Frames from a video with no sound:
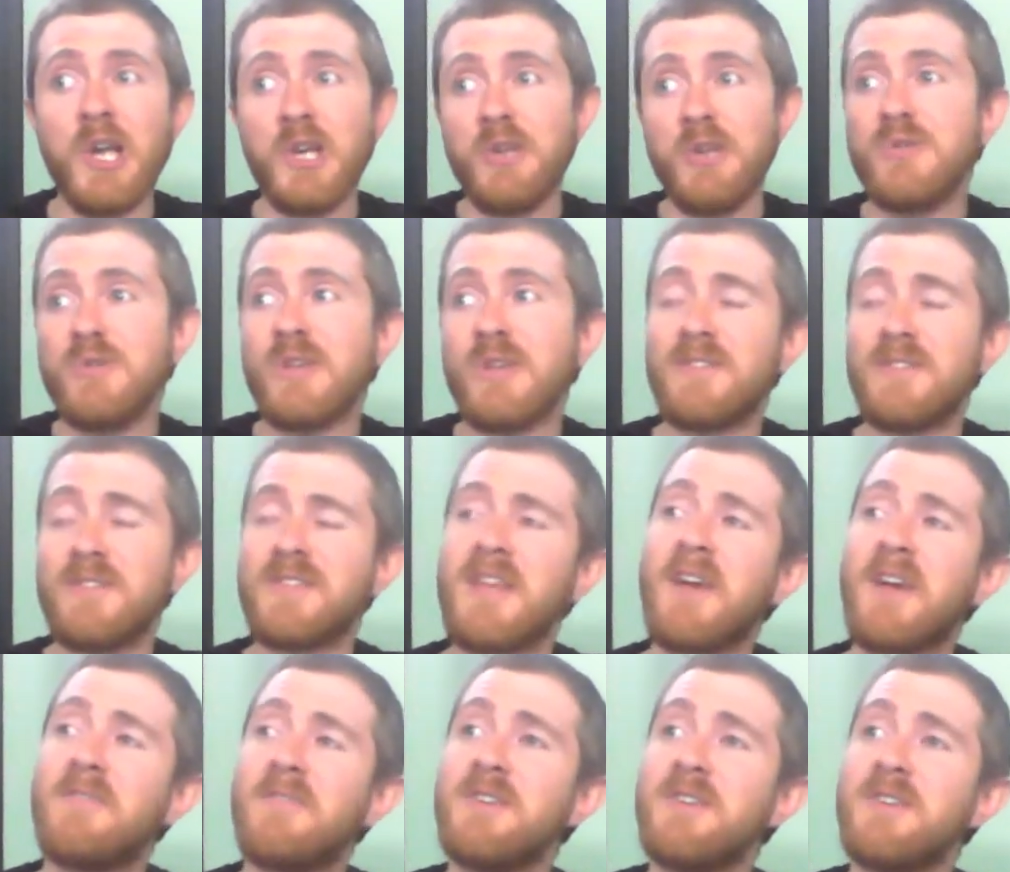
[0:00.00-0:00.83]
You just
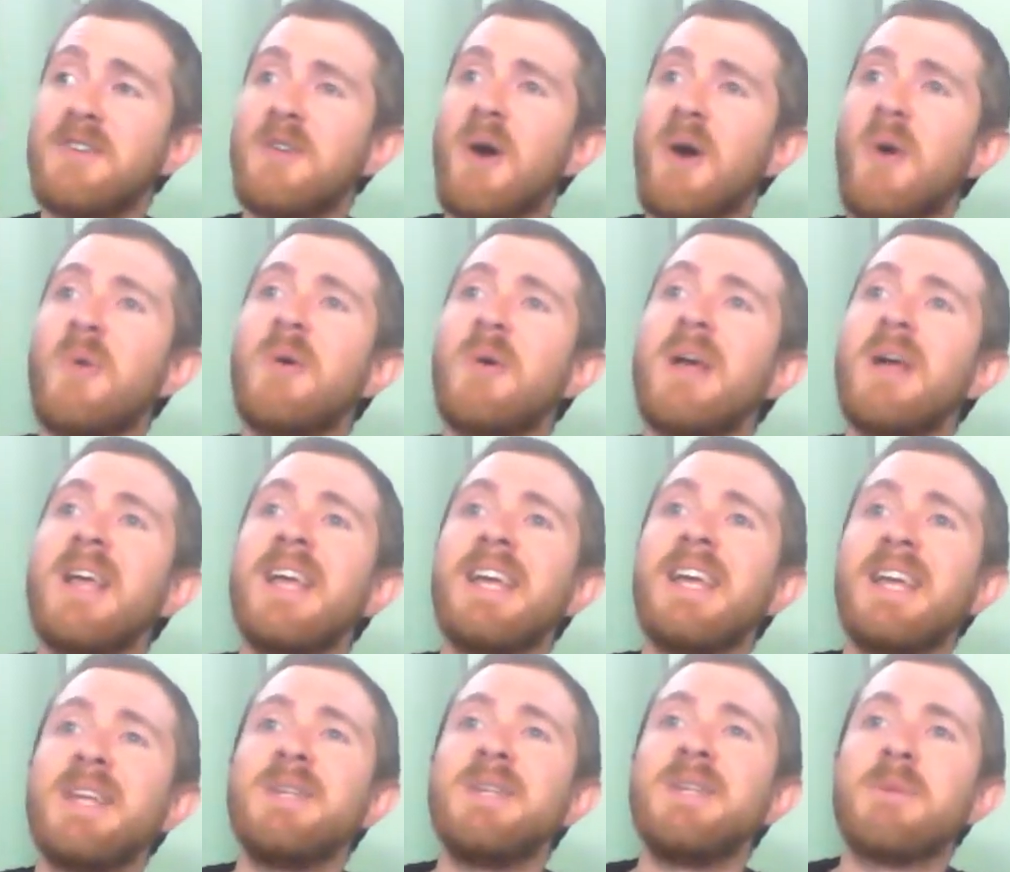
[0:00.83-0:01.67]
have to know
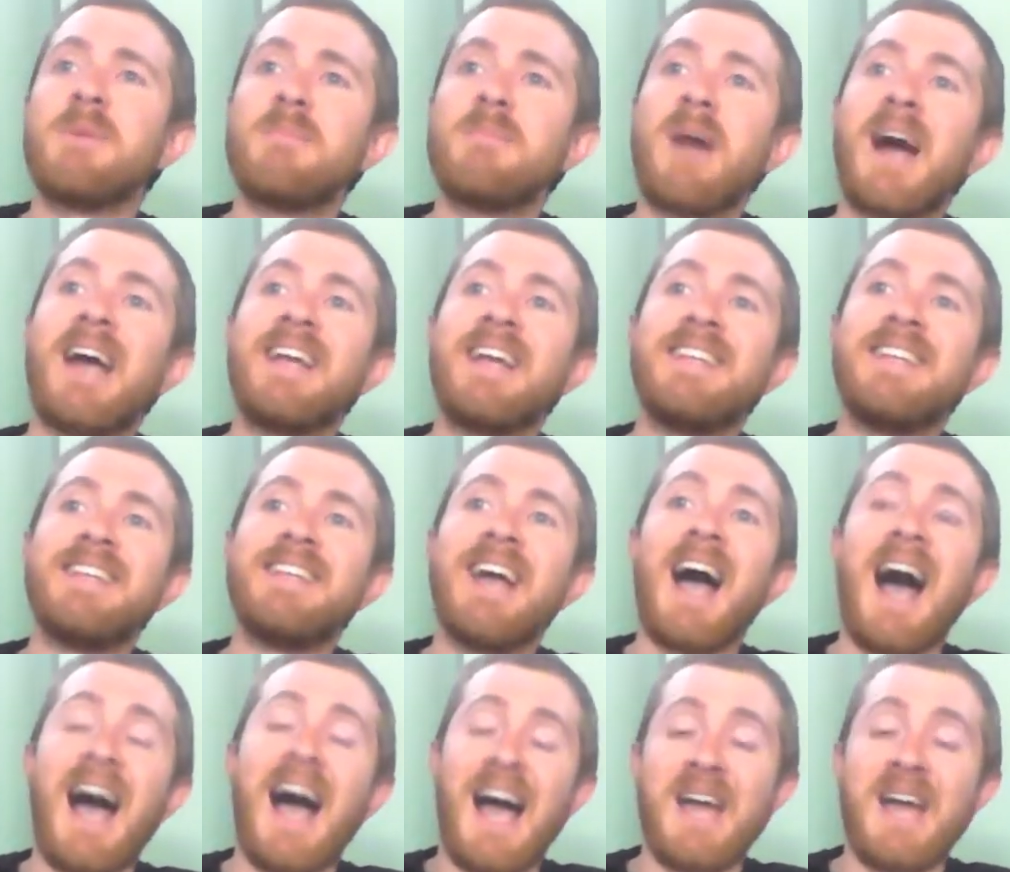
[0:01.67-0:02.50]
in your
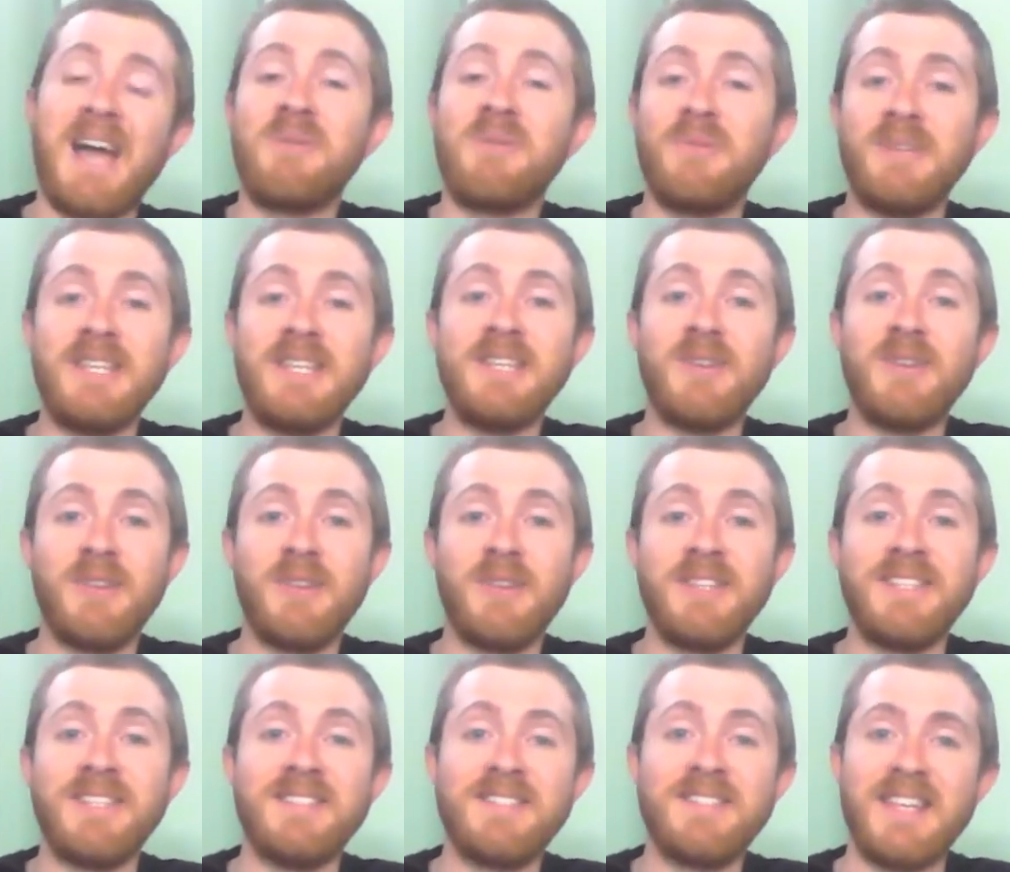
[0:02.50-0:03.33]
mind, I don't need all
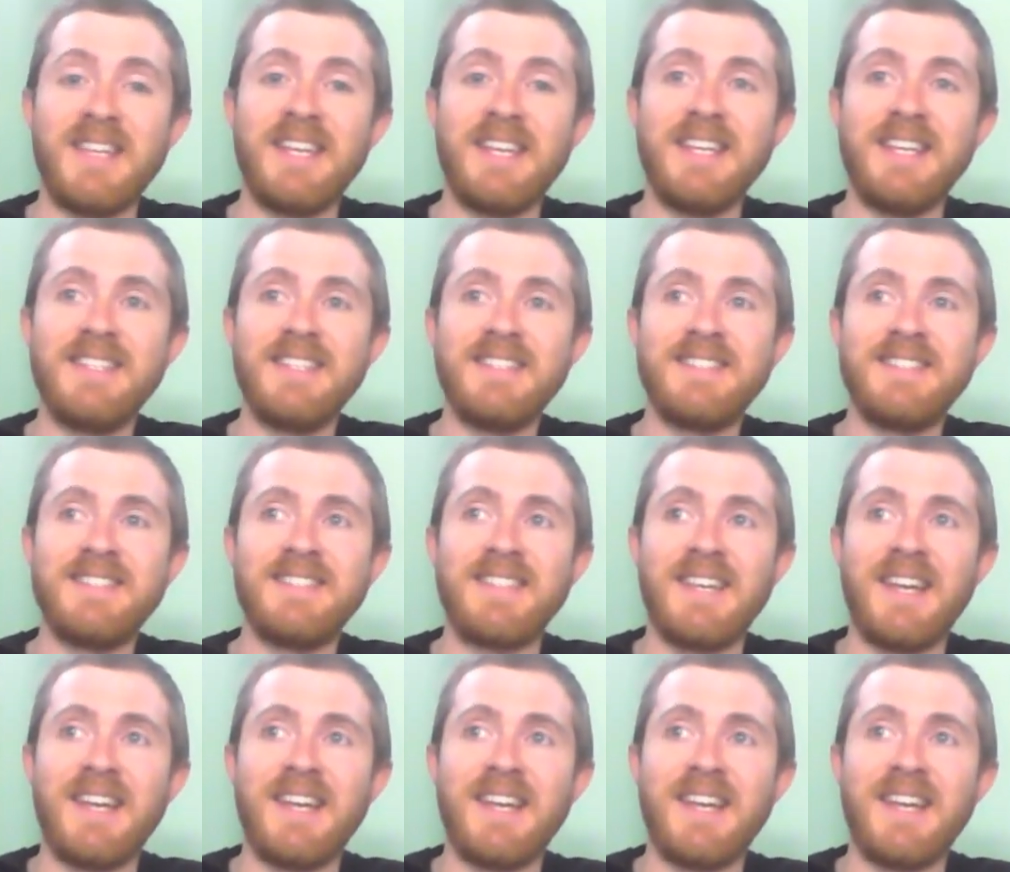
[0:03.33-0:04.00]
these things,